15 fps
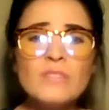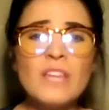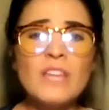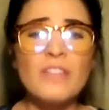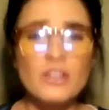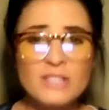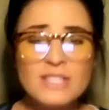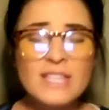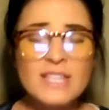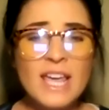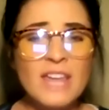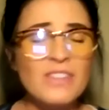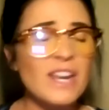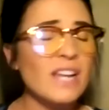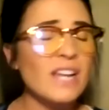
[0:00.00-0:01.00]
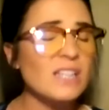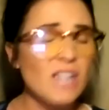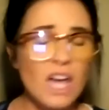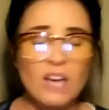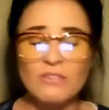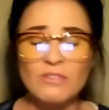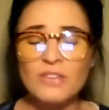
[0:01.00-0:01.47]
There's a saying that I
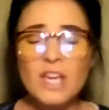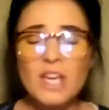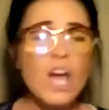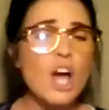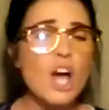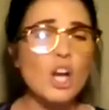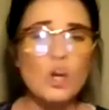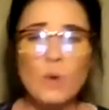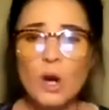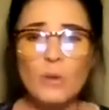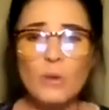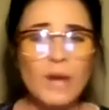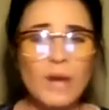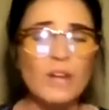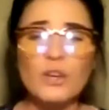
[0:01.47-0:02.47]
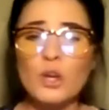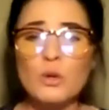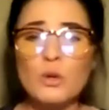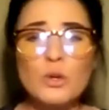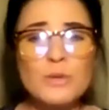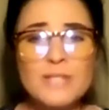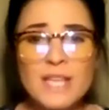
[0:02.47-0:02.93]
love, a quote, I don't know
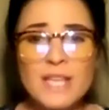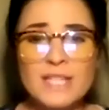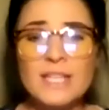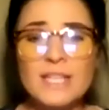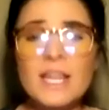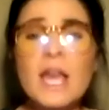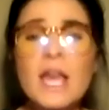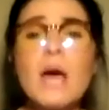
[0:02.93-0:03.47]
who says it,